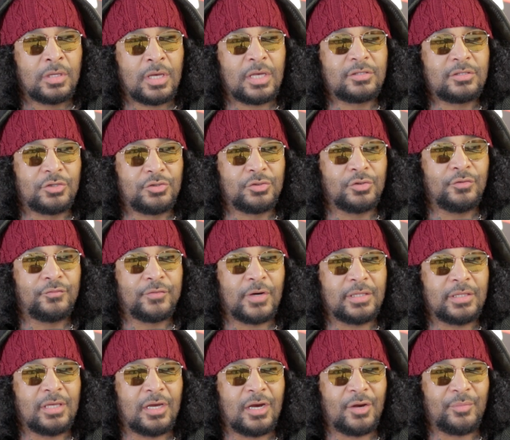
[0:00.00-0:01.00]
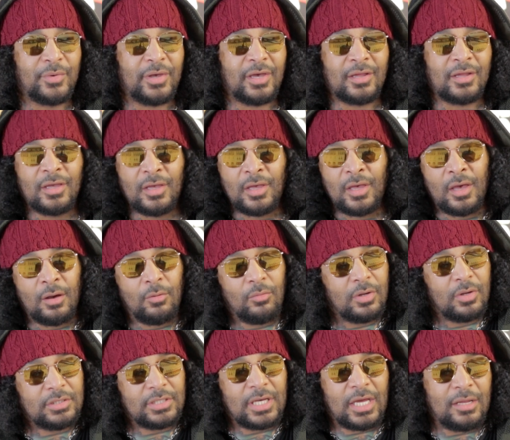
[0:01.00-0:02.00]
That's the truth right there, man. Yeah.
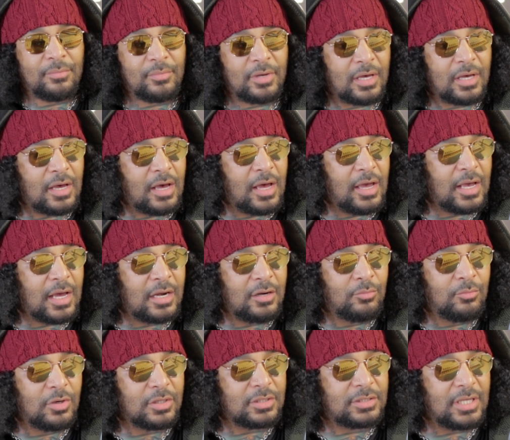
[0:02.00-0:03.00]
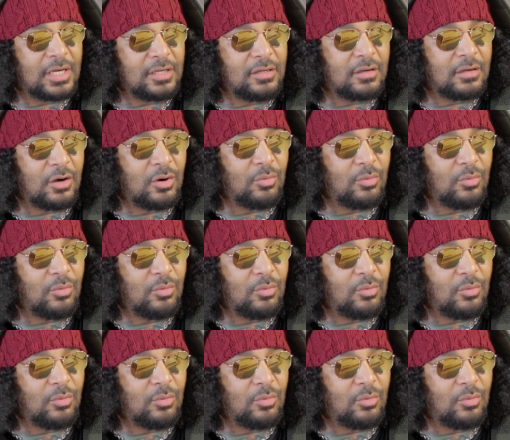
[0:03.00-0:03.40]
Well, JD, man, I ain't got no more to say to you,